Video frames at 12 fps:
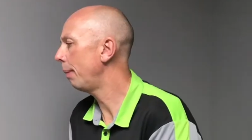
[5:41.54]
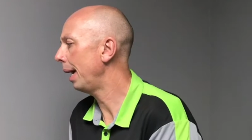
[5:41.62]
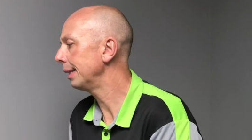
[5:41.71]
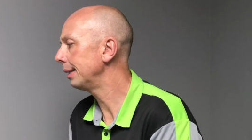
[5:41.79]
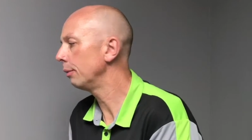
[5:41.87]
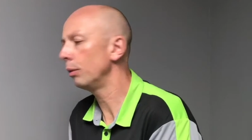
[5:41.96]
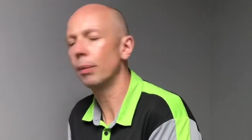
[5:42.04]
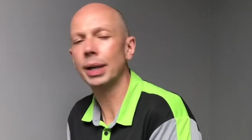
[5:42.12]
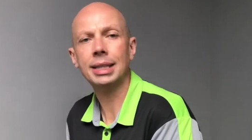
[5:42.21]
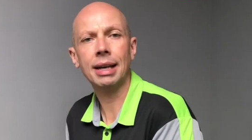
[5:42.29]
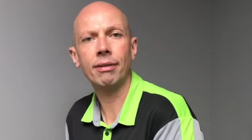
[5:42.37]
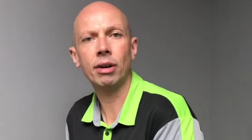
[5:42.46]
pattern with my
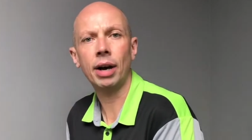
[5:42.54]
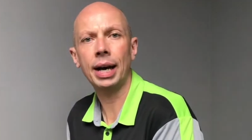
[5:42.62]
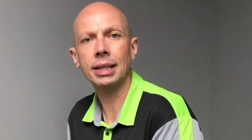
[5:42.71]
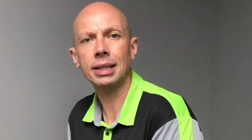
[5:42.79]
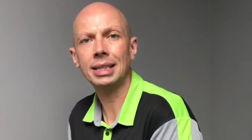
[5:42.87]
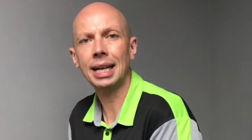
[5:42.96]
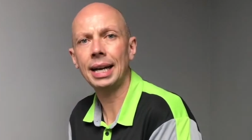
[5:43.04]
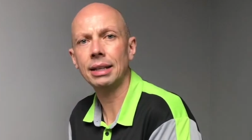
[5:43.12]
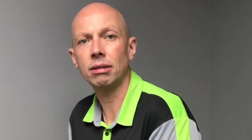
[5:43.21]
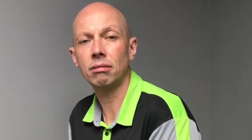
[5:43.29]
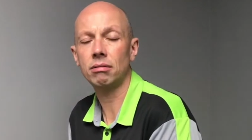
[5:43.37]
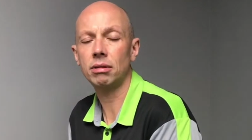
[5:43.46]
7-iron, as I say, is
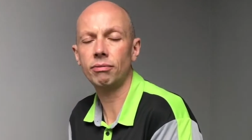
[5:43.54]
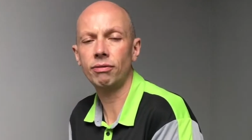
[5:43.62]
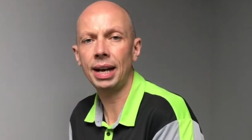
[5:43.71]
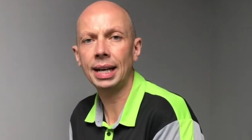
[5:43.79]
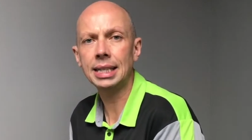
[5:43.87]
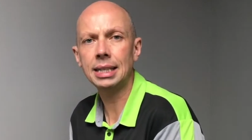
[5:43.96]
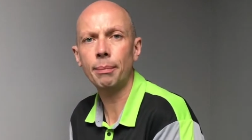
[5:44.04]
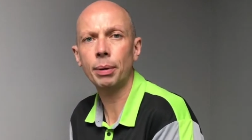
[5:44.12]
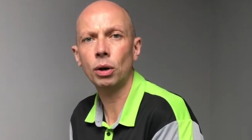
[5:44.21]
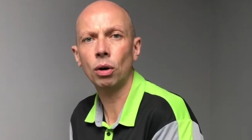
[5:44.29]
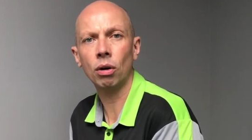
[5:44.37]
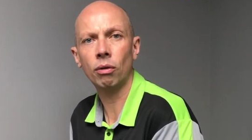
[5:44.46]
fairly
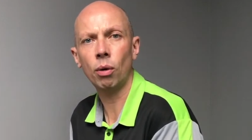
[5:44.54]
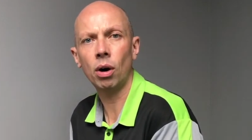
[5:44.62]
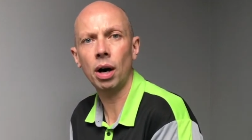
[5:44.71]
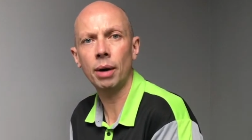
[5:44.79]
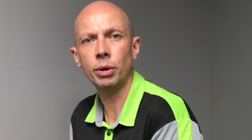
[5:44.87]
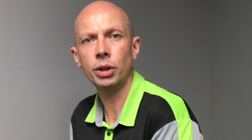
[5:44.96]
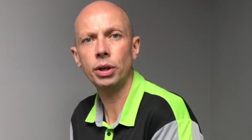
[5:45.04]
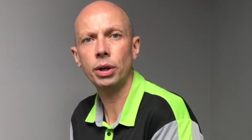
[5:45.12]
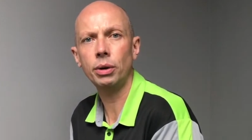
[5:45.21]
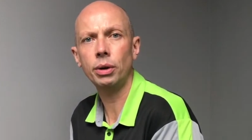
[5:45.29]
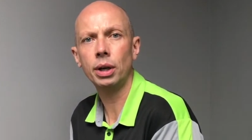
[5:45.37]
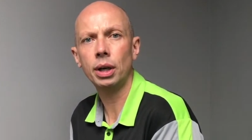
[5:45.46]
typical of what I would do.
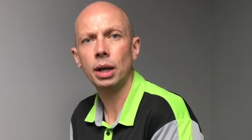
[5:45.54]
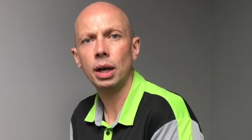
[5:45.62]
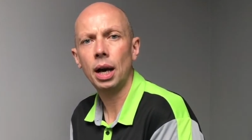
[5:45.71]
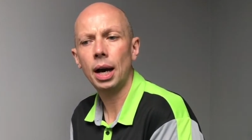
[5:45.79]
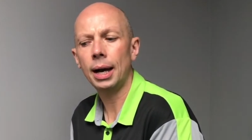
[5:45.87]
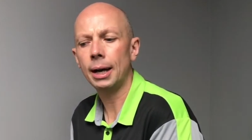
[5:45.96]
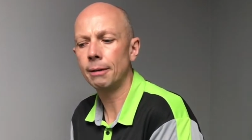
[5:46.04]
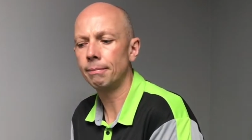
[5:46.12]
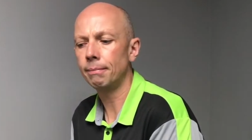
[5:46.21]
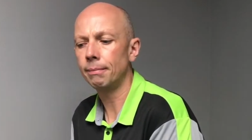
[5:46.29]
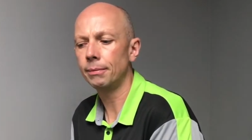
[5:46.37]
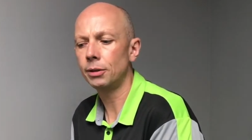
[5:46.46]

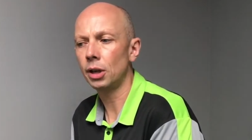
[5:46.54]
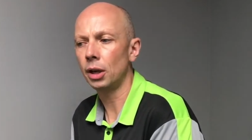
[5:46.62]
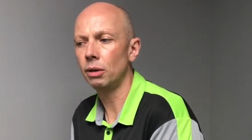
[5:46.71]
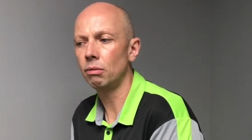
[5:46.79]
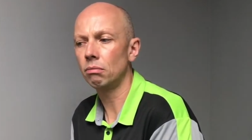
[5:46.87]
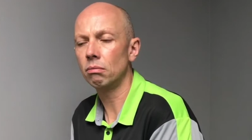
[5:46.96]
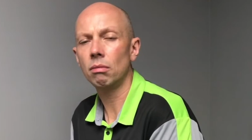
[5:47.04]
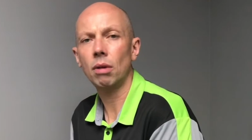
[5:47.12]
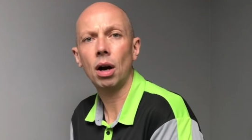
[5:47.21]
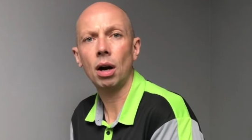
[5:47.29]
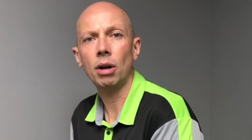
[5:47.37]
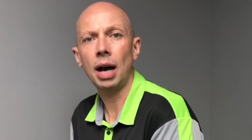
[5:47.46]
So
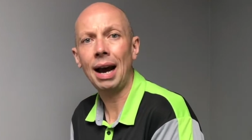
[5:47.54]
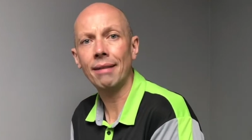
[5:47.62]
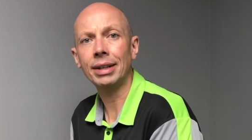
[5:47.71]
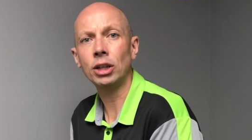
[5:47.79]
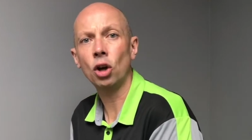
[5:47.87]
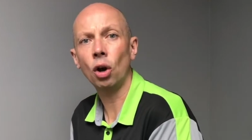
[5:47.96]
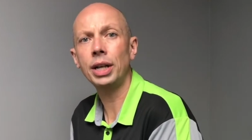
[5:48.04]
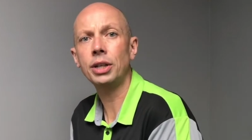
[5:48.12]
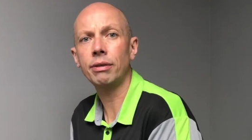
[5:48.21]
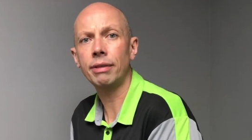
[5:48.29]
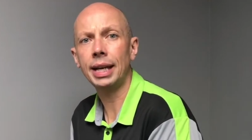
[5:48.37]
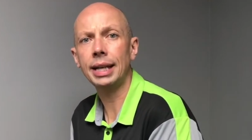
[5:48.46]
having knowledge
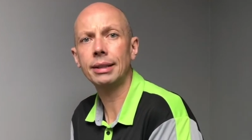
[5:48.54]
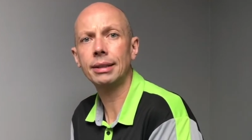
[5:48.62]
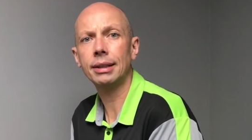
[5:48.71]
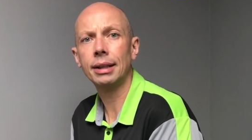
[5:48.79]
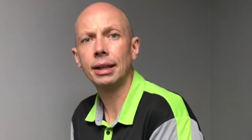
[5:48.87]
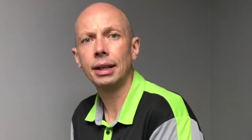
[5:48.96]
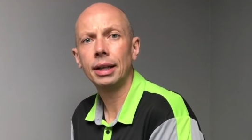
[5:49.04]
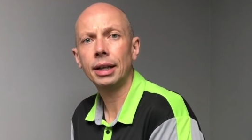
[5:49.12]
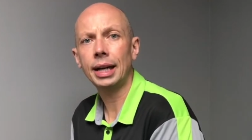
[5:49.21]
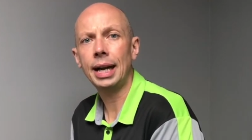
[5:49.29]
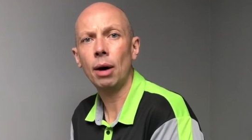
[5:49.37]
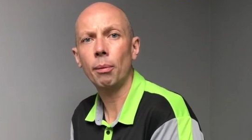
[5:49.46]
of this
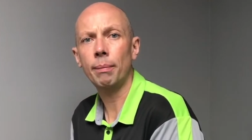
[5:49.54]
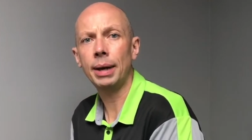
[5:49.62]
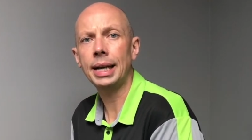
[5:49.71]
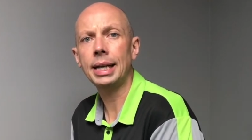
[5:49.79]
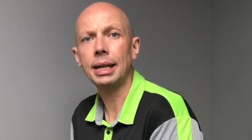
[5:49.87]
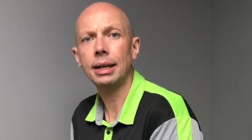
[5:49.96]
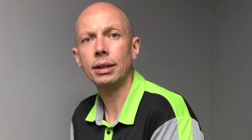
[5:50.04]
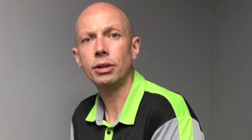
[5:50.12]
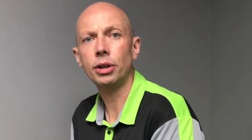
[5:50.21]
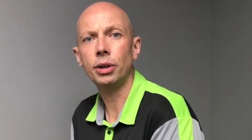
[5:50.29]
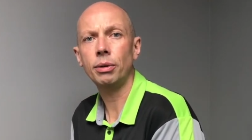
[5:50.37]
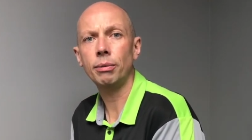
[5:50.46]
can help me
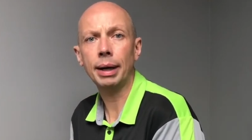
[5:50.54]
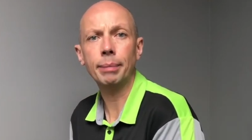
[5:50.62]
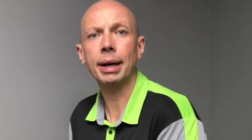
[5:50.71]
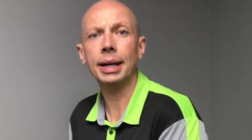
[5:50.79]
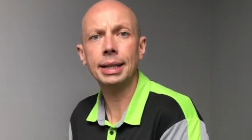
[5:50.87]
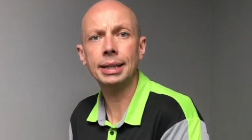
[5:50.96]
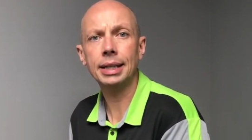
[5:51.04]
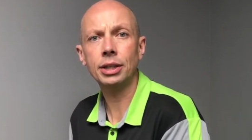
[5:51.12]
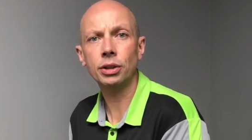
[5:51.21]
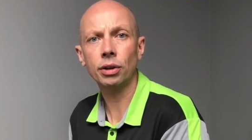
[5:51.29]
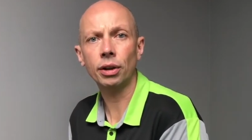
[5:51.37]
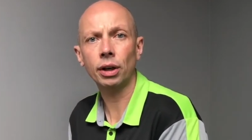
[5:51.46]
to make better
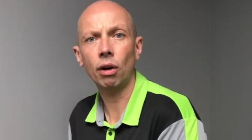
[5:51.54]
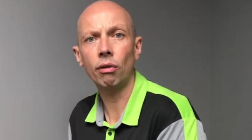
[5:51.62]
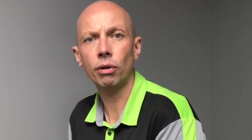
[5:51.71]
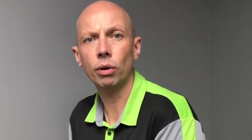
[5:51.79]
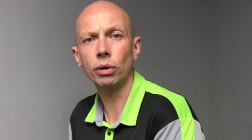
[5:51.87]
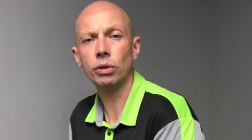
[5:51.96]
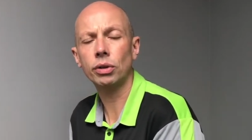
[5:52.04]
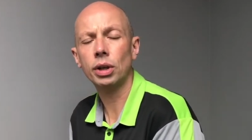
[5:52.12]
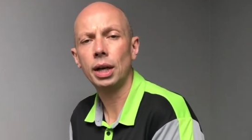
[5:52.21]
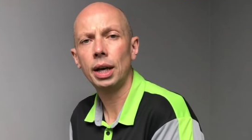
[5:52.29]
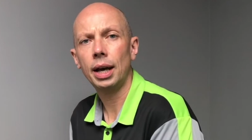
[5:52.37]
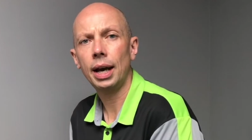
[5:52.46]
decisions on the golf course.
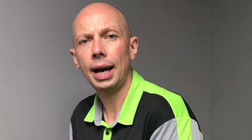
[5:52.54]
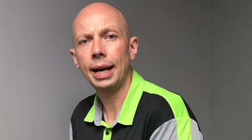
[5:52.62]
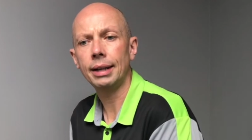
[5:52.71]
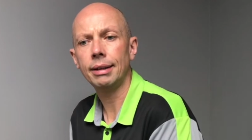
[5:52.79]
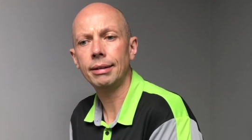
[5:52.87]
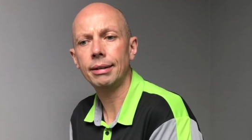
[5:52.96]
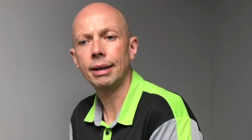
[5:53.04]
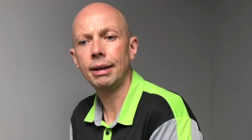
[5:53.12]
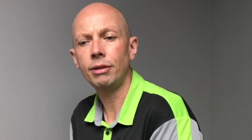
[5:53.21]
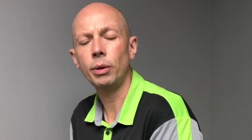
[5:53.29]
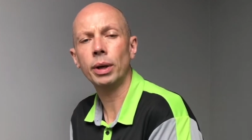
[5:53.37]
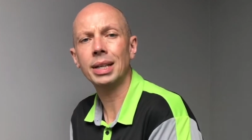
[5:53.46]
And
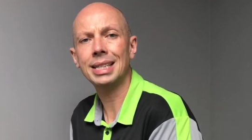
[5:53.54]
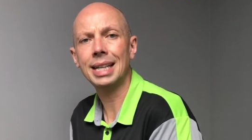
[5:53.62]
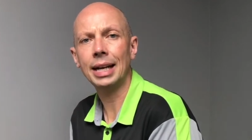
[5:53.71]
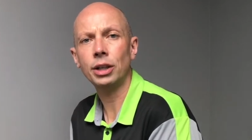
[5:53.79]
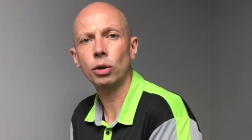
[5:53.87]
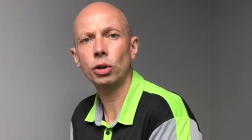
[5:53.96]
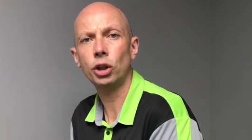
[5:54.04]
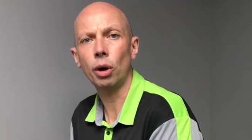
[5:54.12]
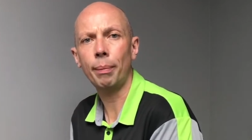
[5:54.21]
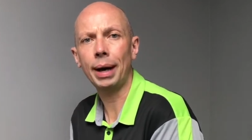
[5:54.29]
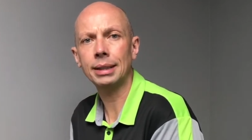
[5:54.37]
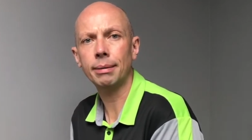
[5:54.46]
if you understand your shot
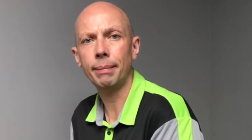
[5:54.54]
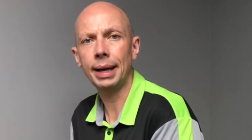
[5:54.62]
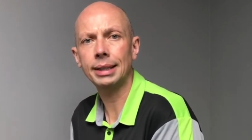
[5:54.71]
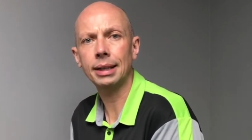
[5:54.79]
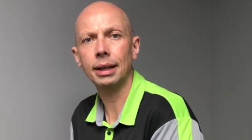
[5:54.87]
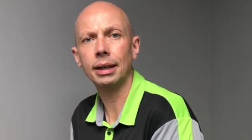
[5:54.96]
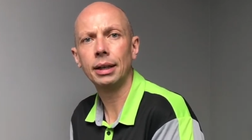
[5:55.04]
pattern better,